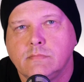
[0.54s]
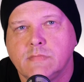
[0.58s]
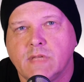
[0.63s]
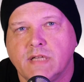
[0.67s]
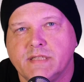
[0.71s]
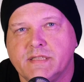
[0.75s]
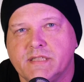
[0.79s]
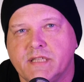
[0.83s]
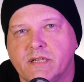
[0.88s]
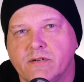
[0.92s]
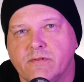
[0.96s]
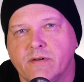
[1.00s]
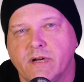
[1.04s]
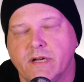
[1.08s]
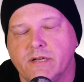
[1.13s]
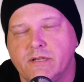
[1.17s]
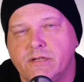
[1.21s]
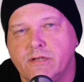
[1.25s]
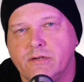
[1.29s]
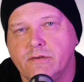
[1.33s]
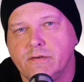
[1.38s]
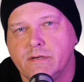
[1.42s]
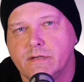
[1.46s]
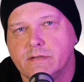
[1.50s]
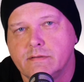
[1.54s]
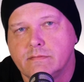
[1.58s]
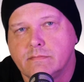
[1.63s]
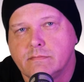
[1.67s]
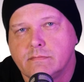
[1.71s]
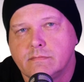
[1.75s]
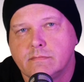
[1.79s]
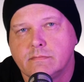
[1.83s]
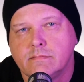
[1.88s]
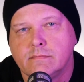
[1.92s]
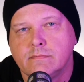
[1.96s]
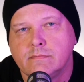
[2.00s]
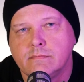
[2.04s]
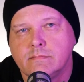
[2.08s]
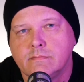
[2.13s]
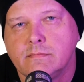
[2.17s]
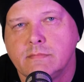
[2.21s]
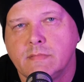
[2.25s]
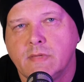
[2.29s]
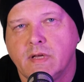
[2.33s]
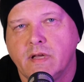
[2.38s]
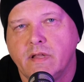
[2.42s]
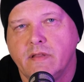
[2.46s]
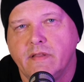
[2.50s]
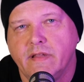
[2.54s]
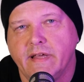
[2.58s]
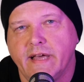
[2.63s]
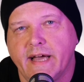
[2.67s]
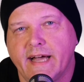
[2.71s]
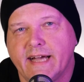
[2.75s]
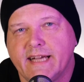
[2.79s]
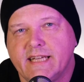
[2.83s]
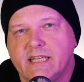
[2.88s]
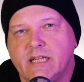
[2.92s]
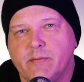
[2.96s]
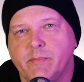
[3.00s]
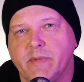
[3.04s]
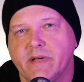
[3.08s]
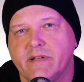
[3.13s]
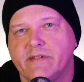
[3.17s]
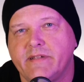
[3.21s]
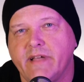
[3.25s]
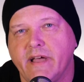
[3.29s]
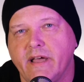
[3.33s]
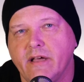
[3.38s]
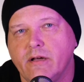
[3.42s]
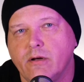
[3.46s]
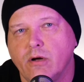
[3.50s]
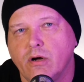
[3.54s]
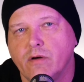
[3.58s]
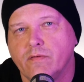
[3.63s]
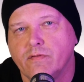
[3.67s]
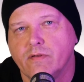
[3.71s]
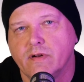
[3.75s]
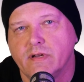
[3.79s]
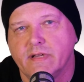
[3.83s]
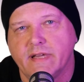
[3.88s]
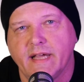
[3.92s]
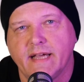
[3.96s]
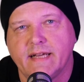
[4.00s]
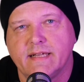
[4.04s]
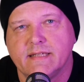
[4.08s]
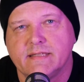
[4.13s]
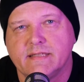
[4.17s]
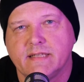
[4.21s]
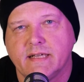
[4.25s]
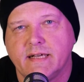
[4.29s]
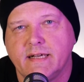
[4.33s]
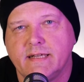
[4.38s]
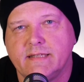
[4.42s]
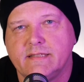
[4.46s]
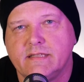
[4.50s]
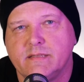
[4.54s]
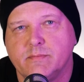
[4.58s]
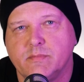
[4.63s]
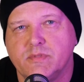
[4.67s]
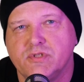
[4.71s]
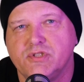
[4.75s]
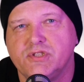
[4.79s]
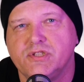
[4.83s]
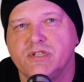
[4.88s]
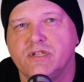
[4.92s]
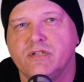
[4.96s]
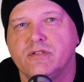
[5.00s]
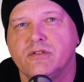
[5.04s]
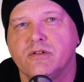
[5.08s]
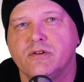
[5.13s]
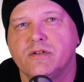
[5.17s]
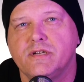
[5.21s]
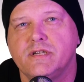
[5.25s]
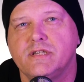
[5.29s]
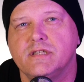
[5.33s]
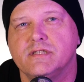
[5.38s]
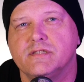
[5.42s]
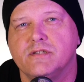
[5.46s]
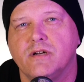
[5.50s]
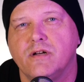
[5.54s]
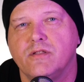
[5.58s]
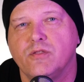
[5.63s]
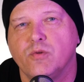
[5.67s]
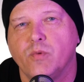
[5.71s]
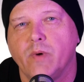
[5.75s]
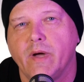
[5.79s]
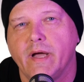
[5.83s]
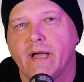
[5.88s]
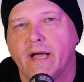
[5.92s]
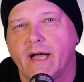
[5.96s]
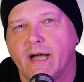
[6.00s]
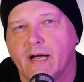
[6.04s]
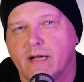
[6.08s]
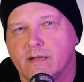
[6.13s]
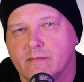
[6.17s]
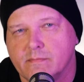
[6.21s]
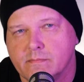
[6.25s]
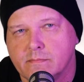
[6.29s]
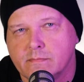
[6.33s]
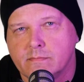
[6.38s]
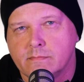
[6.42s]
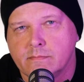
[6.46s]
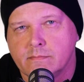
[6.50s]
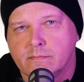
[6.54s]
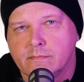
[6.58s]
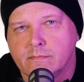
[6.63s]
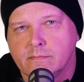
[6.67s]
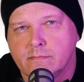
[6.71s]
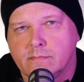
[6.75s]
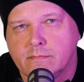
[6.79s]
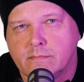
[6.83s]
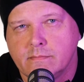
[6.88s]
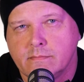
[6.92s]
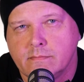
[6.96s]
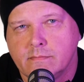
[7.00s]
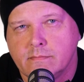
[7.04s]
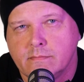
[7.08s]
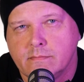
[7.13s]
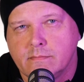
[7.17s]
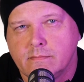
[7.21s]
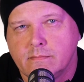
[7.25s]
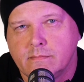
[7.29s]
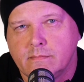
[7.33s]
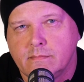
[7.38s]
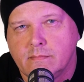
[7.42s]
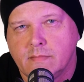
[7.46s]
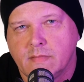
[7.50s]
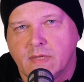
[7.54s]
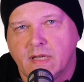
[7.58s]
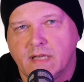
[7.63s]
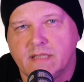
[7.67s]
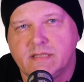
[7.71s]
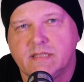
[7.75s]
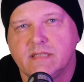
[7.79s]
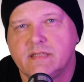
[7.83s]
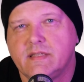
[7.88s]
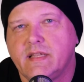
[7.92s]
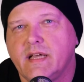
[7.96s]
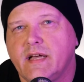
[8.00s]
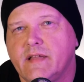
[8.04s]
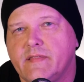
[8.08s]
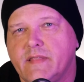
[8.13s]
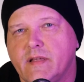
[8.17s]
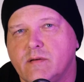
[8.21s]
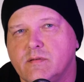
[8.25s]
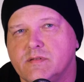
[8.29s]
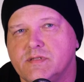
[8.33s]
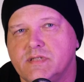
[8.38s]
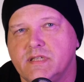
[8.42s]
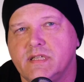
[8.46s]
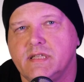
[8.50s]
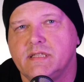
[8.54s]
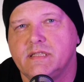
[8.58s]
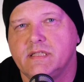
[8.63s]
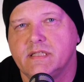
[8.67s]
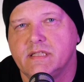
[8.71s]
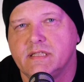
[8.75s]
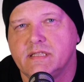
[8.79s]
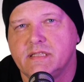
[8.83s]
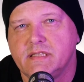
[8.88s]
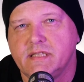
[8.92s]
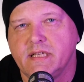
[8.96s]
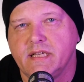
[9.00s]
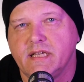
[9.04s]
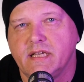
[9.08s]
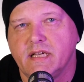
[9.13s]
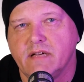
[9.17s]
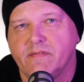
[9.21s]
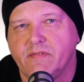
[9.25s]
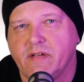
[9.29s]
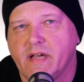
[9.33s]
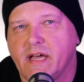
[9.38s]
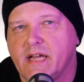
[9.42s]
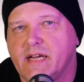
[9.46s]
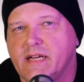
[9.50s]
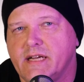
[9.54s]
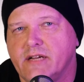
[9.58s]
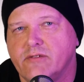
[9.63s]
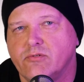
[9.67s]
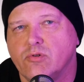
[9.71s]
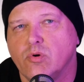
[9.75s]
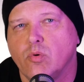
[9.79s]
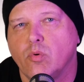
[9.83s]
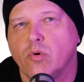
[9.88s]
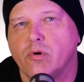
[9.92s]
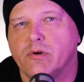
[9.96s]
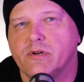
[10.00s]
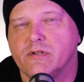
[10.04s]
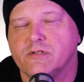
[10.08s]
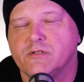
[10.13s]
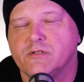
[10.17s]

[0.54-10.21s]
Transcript: Let's get right to it. The academic takeover in data science and machine learning is on the way out. It's a death that was easy to see if you had any real world